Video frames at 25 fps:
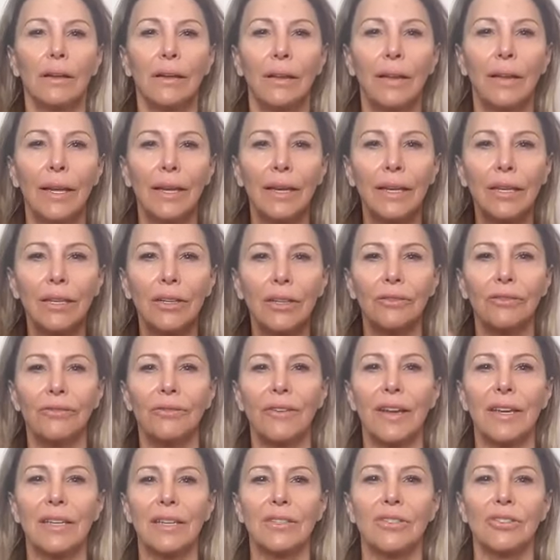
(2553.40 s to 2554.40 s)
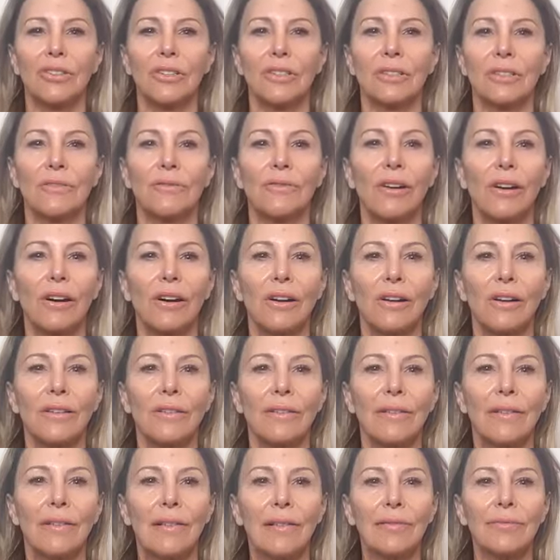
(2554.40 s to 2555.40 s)
letting your face just
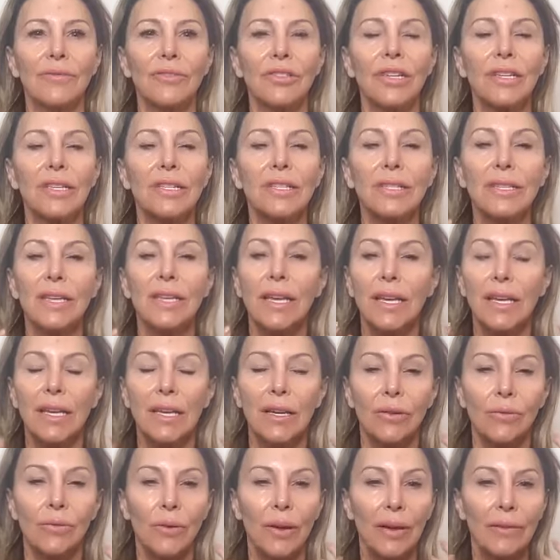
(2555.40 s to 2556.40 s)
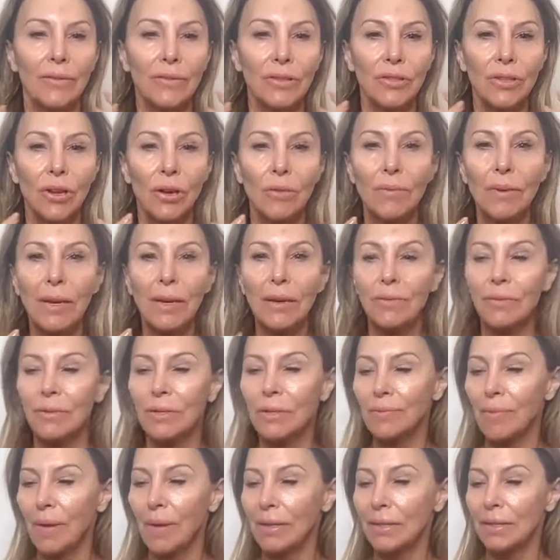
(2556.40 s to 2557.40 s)
fall. We have so many
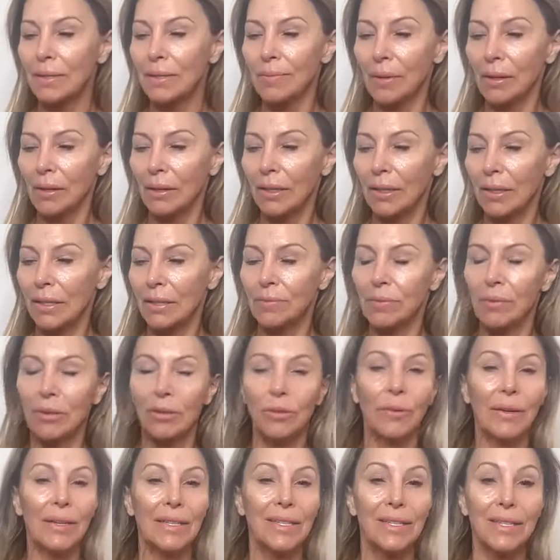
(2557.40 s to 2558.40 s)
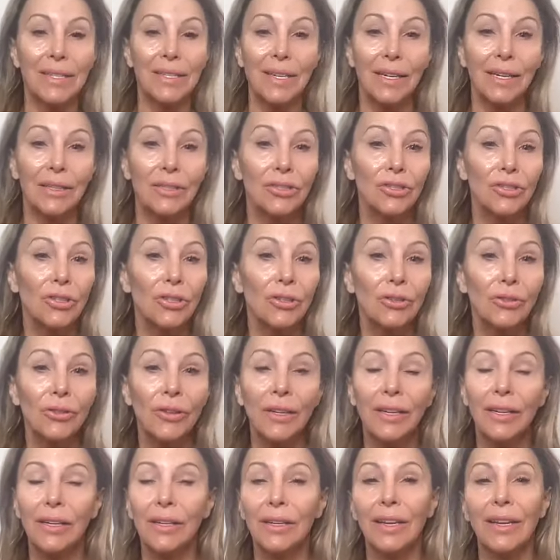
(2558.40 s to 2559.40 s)
responsibilities between sick
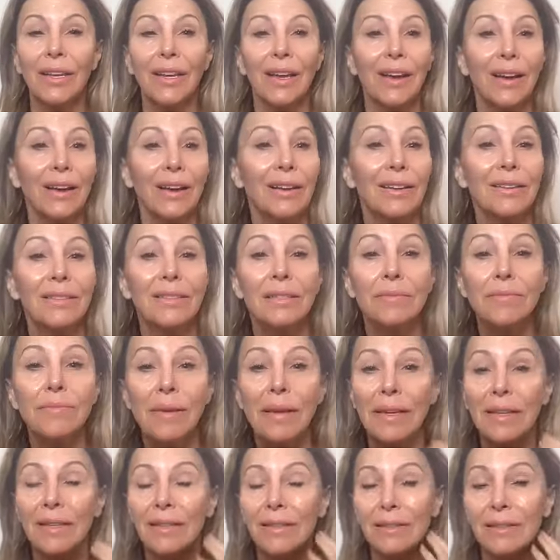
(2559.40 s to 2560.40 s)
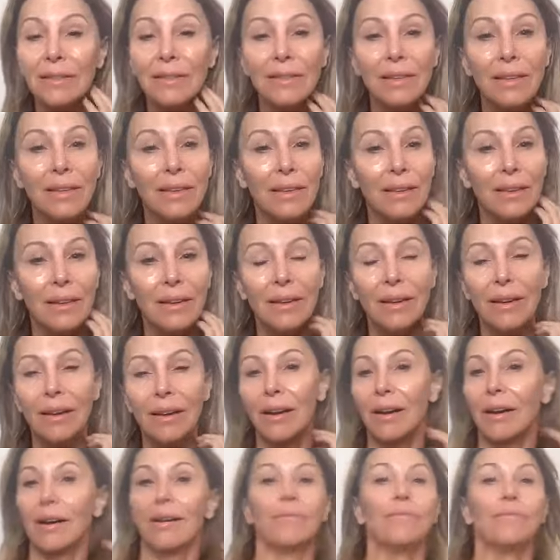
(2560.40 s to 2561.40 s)
children, husbands,
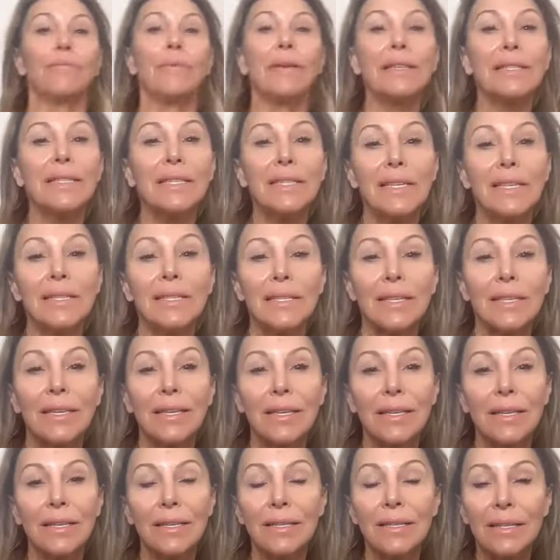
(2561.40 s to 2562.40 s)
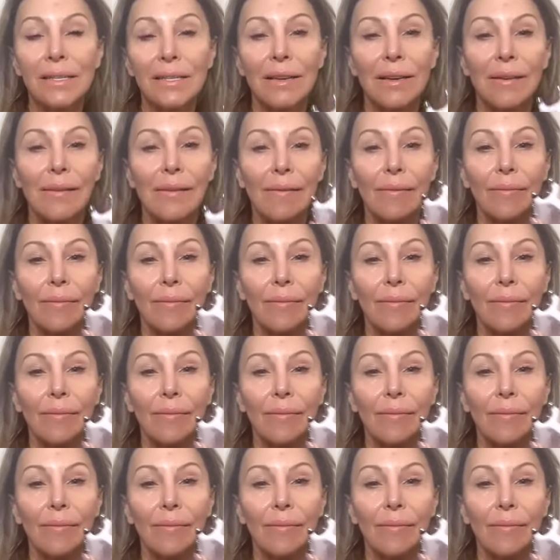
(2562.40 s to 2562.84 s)
businesses.